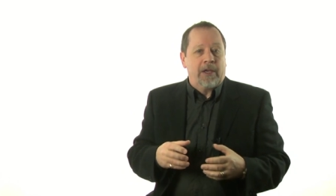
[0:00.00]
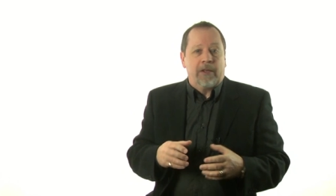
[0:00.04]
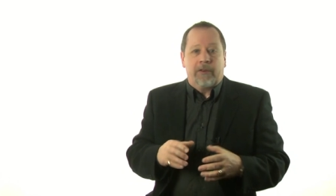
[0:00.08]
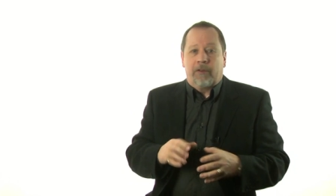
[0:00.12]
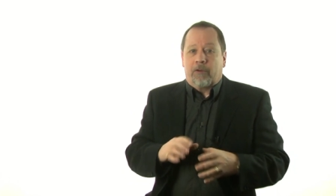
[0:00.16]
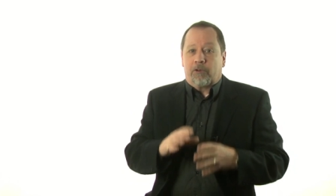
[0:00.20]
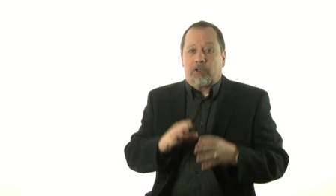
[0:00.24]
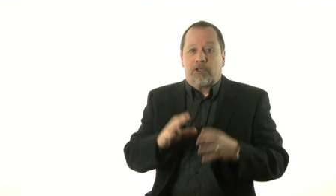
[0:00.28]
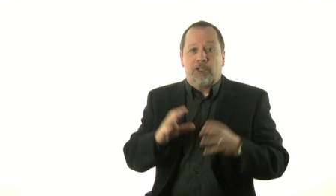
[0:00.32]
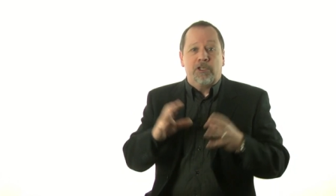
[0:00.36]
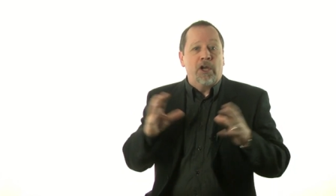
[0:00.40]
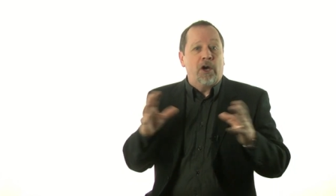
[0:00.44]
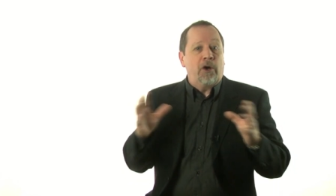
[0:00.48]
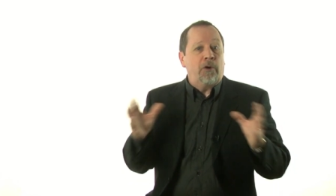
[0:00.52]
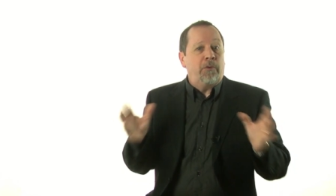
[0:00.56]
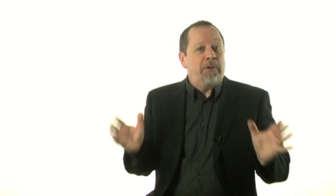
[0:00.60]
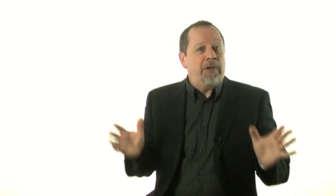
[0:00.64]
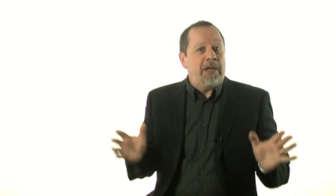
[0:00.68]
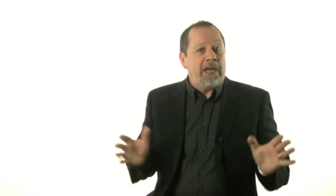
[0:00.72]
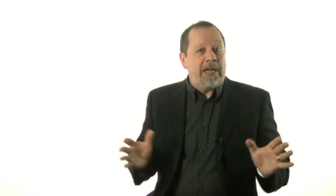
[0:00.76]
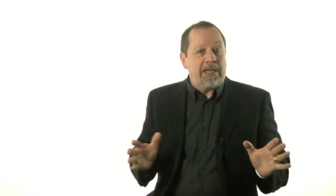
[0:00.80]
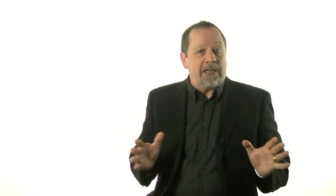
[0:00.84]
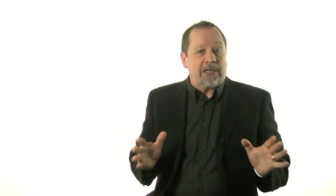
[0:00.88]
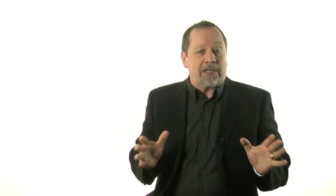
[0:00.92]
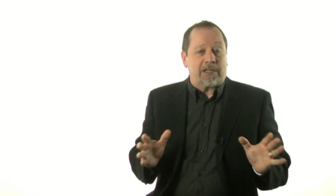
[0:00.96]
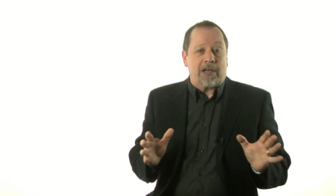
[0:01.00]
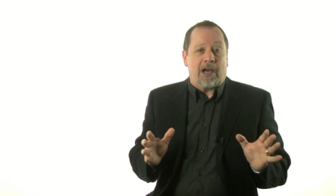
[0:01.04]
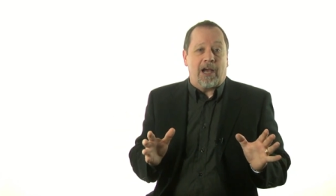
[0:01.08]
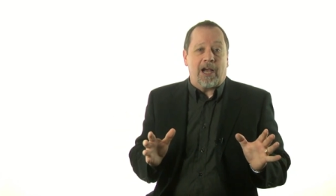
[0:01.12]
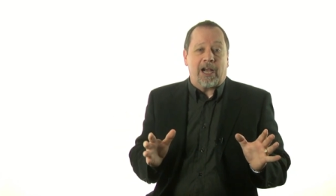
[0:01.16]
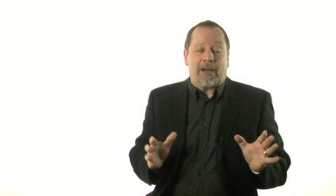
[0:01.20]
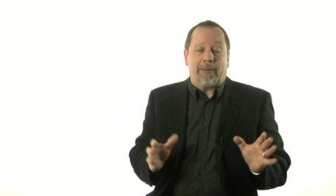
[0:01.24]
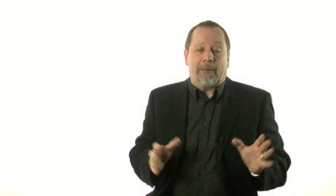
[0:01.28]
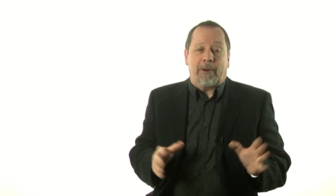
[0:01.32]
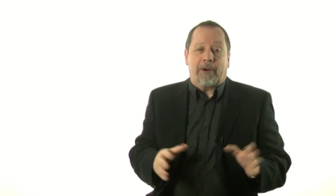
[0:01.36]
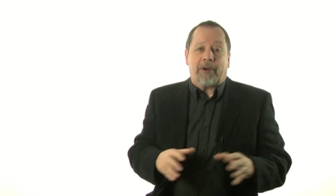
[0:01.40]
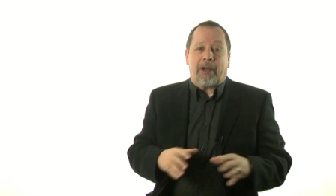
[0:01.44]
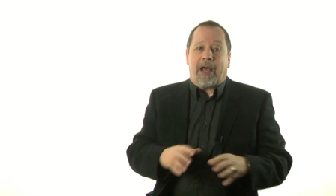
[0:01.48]
There's no need to
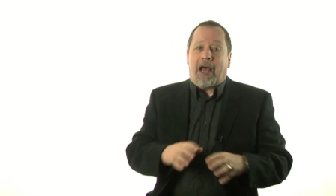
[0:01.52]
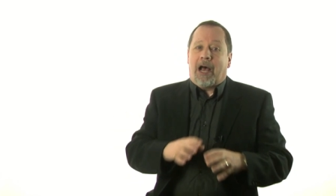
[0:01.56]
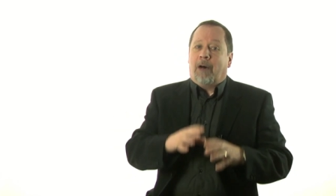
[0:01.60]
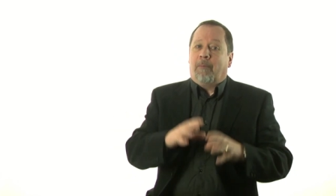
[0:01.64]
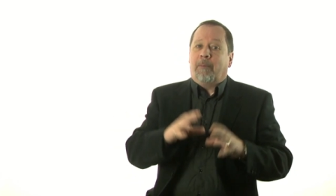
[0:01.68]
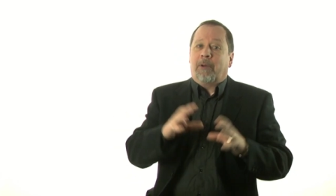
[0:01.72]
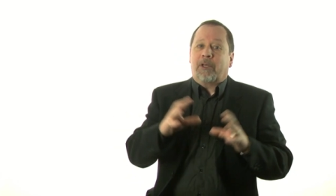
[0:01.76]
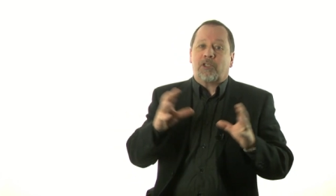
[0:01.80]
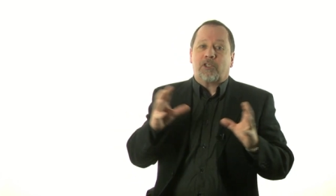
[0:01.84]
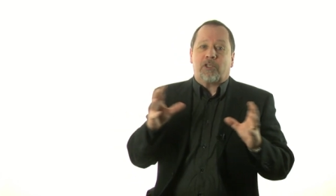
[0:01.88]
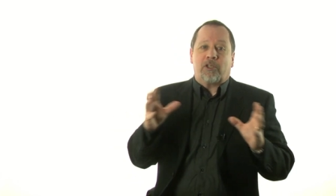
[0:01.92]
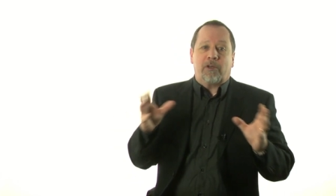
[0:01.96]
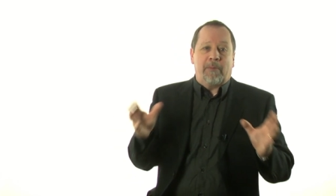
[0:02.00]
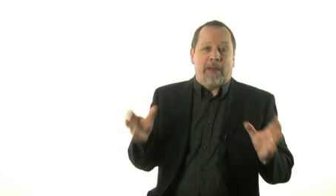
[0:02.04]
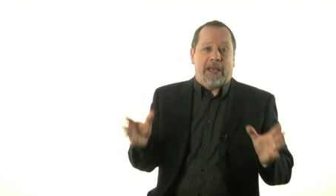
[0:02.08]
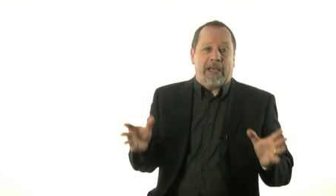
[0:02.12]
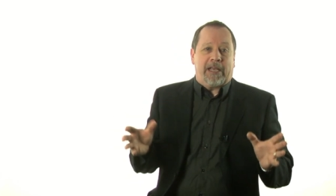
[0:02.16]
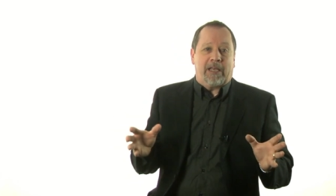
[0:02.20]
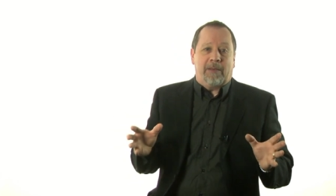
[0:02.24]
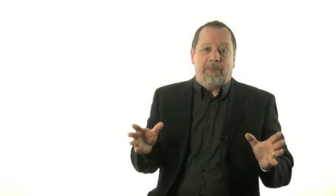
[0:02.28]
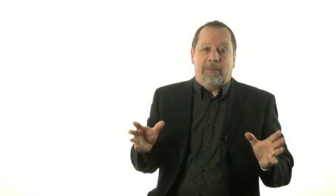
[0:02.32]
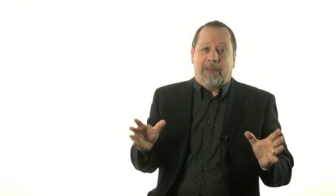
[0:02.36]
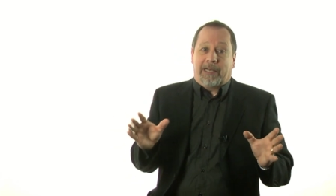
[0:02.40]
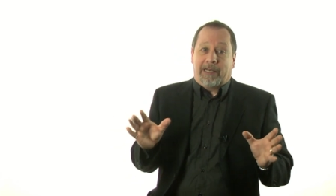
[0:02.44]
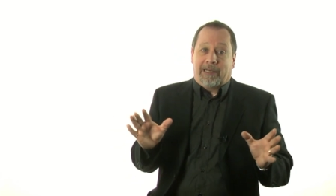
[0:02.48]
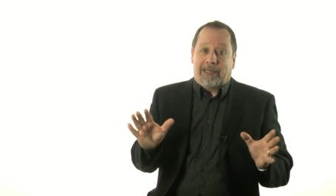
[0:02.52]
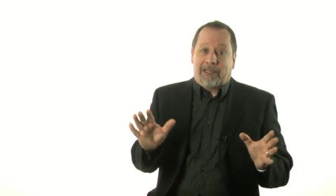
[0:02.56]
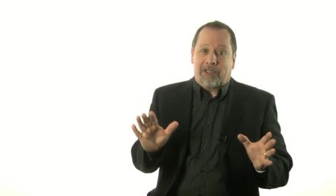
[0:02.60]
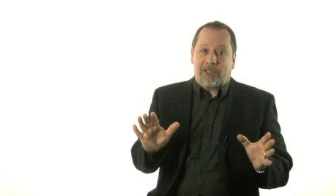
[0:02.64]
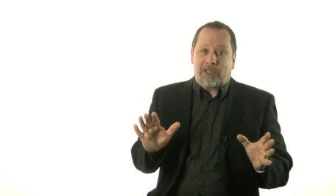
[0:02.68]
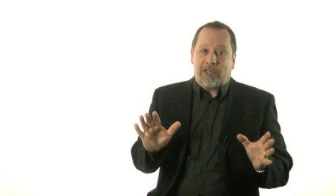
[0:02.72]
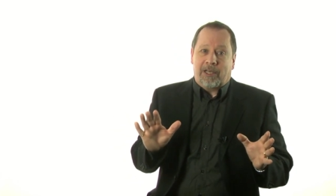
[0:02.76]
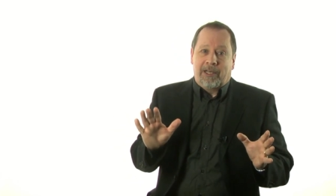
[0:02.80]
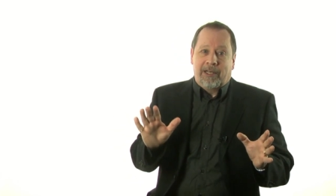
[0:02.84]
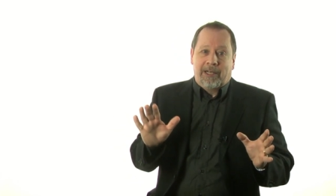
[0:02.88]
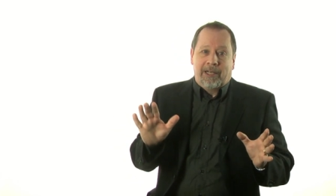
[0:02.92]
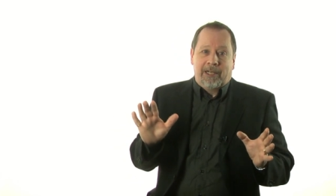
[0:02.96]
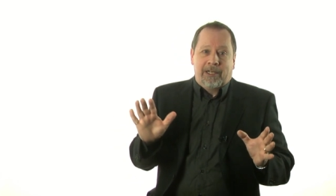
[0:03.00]
talk about how much they're making because,